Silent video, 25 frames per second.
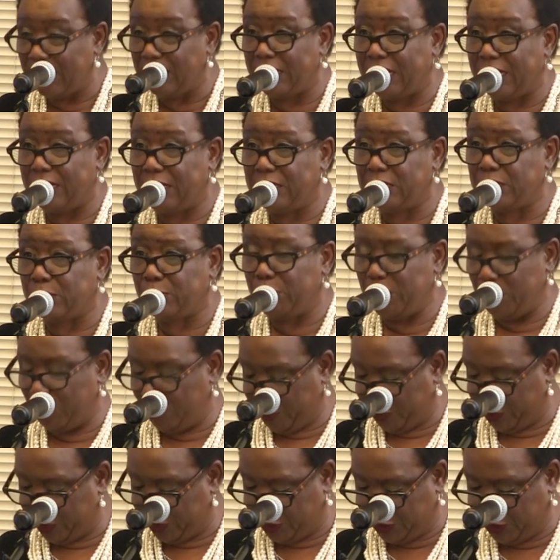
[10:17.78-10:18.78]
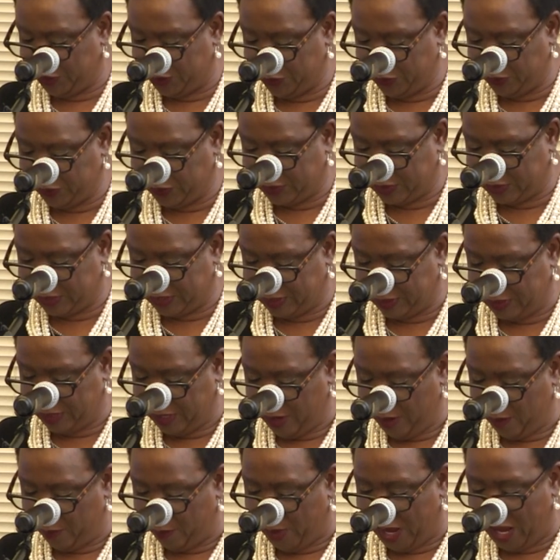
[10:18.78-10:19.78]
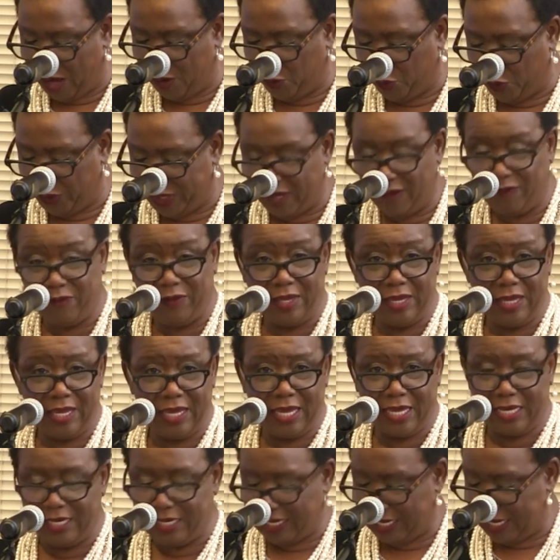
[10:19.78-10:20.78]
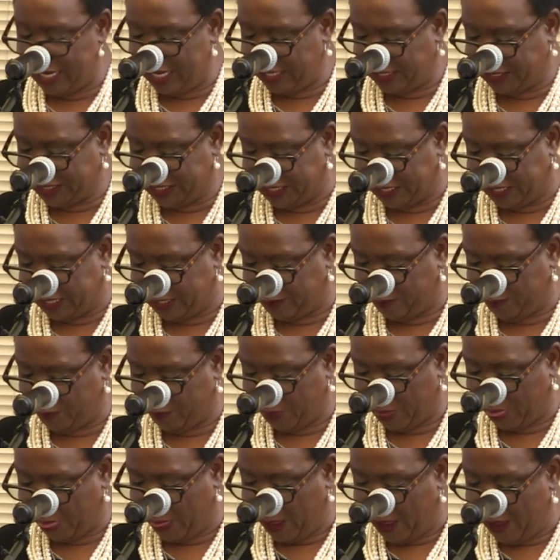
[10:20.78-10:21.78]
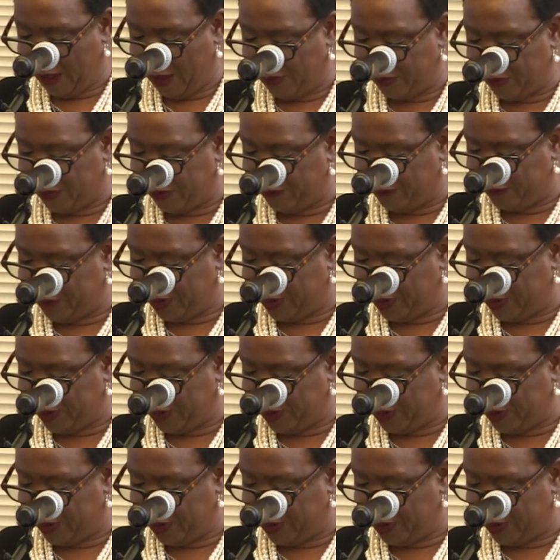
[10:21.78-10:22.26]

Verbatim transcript: that has been produced by weaving and knitting, the